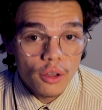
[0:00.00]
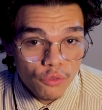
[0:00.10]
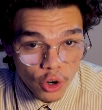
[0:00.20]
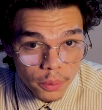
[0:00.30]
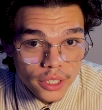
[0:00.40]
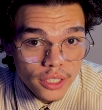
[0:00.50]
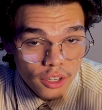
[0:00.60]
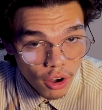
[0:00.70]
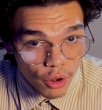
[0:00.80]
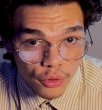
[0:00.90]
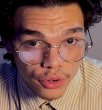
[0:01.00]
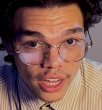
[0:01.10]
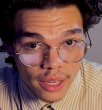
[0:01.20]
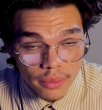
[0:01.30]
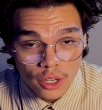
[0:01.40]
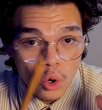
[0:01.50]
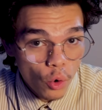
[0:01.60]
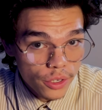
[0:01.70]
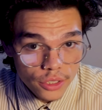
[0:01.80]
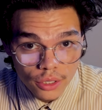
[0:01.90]
Verbally call their name in
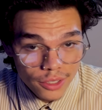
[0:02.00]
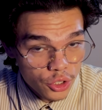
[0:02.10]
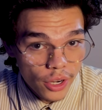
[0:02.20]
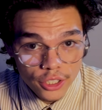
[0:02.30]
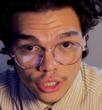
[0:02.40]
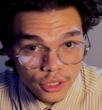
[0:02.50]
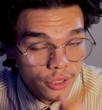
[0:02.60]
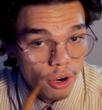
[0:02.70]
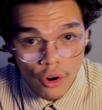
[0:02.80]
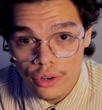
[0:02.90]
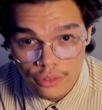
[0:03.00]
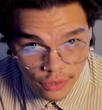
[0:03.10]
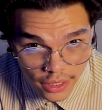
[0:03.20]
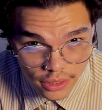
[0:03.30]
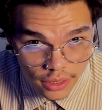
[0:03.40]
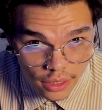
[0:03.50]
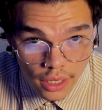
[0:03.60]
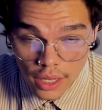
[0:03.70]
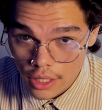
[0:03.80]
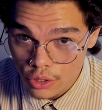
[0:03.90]
accordance to the direction you're already facing.
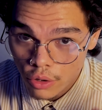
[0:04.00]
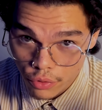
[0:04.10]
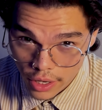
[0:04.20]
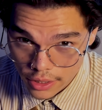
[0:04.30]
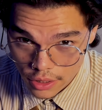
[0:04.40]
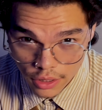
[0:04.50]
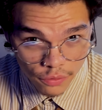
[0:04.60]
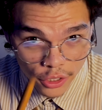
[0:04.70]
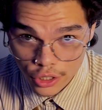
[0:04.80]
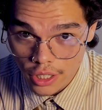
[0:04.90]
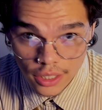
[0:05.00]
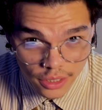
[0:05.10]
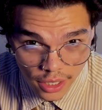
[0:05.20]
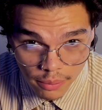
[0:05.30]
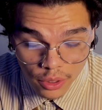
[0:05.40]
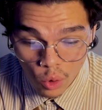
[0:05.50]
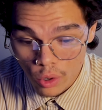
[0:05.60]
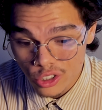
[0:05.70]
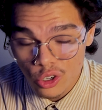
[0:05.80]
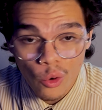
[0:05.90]
And don't forget to visualize them in
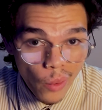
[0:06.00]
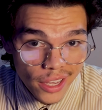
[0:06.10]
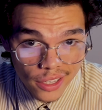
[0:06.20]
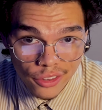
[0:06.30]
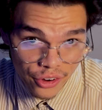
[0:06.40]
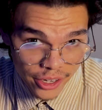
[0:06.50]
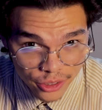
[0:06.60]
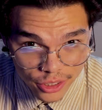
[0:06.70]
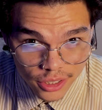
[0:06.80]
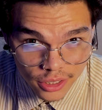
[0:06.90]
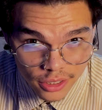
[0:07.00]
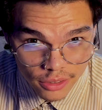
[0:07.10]
order to awaken their energies.